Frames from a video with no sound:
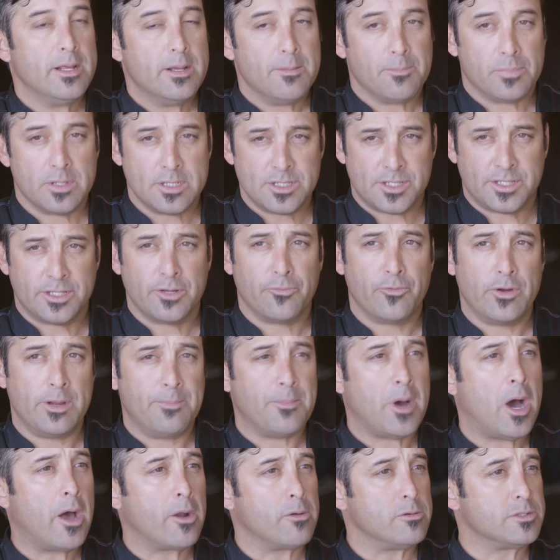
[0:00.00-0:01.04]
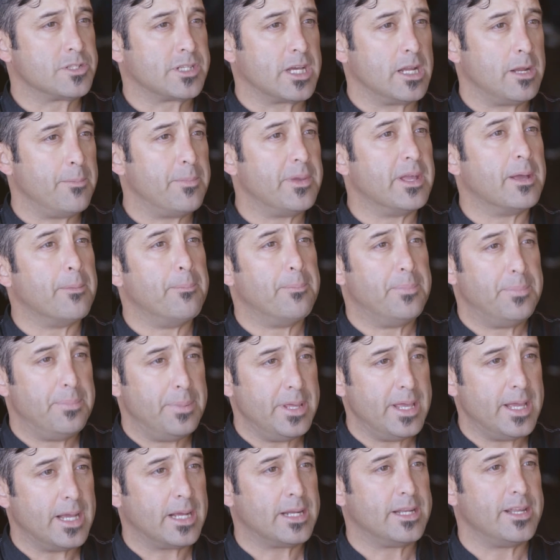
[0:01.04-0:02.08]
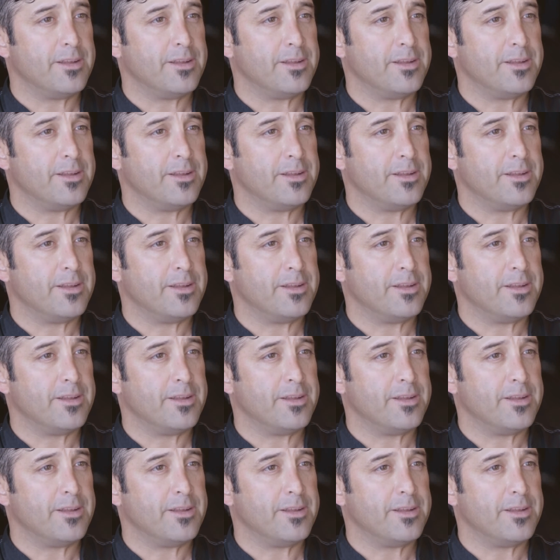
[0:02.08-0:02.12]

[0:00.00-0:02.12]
Plus the remodel is going to be a big